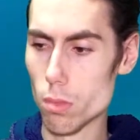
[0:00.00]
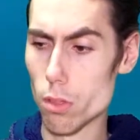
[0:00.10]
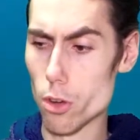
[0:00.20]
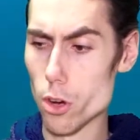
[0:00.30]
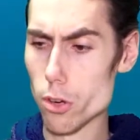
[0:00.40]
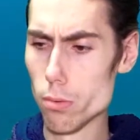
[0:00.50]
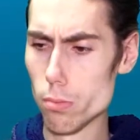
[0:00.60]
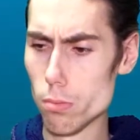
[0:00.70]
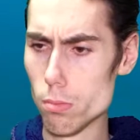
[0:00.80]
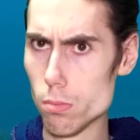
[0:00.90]
3rd?
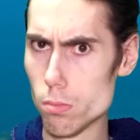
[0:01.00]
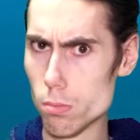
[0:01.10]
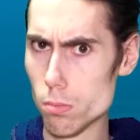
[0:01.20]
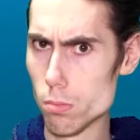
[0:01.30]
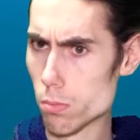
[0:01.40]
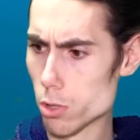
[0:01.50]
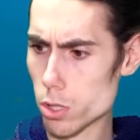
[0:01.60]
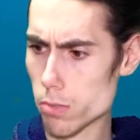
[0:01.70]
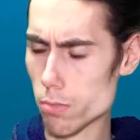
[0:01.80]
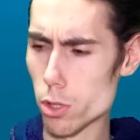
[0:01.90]

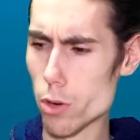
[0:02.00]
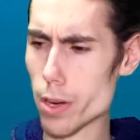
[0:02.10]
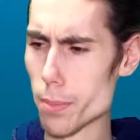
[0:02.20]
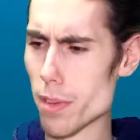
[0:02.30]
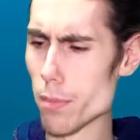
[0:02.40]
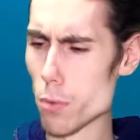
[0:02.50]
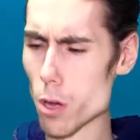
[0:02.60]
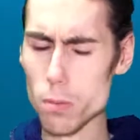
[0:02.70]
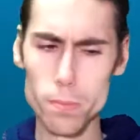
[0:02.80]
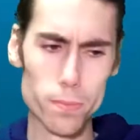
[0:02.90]
Correct me if I'm
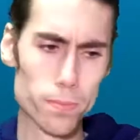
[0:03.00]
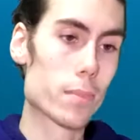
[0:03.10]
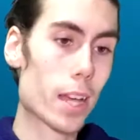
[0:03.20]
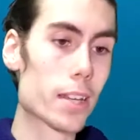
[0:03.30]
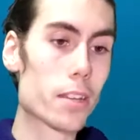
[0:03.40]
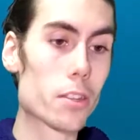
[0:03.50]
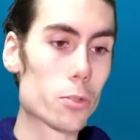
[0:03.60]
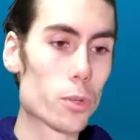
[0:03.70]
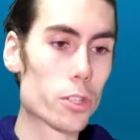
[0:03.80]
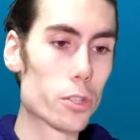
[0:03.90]
wrong. I needed
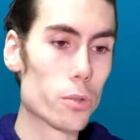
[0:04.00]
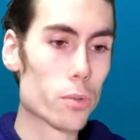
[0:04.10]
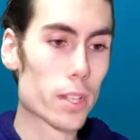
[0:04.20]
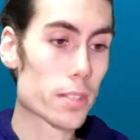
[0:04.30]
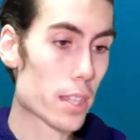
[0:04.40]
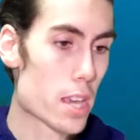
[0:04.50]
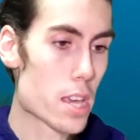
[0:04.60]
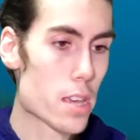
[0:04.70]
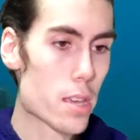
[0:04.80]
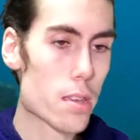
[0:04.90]
this one too. It's a
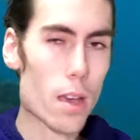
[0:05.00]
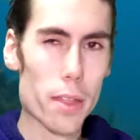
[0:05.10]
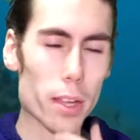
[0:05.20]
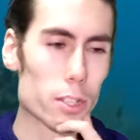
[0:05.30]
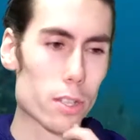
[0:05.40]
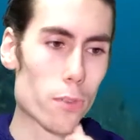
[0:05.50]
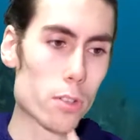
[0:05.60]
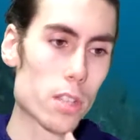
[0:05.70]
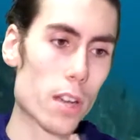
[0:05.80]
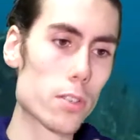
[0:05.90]
key, I think just for
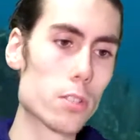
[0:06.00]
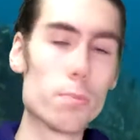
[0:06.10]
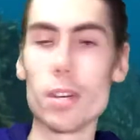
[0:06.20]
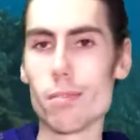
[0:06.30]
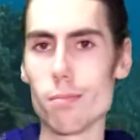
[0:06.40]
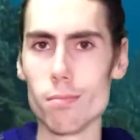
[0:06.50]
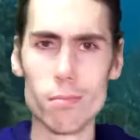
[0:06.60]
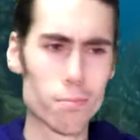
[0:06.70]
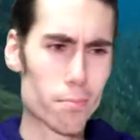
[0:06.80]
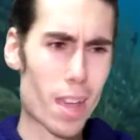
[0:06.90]
its cover, but
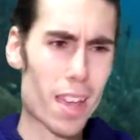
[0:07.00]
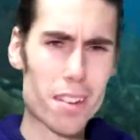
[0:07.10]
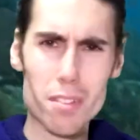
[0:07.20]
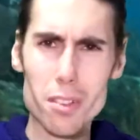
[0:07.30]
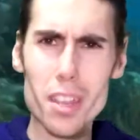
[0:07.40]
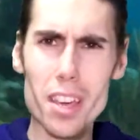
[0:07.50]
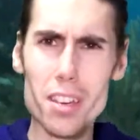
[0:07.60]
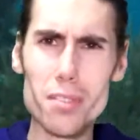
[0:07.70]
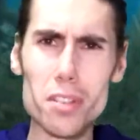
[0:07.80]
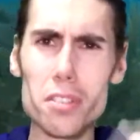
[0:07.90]
man, look at that
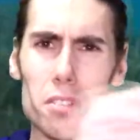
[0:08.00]
cover.